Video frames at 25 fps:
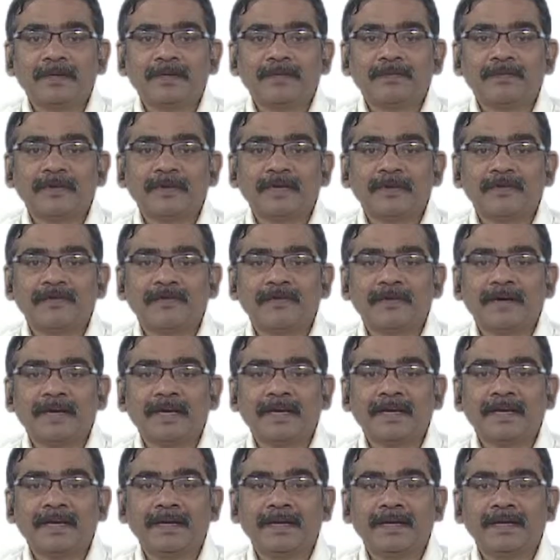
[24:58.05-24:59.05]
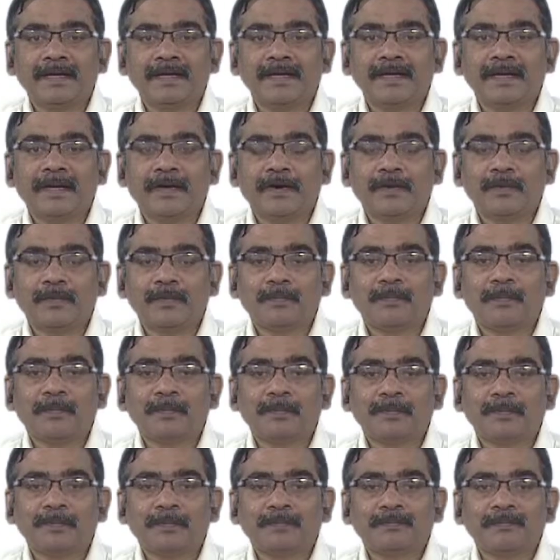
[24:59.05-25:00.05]
verify the
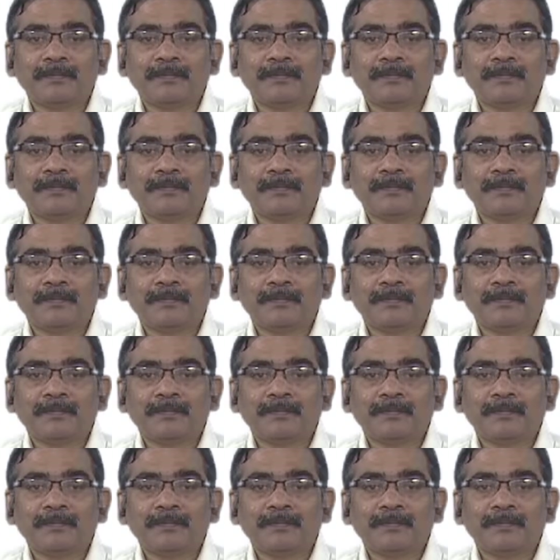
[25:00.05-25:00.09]
output.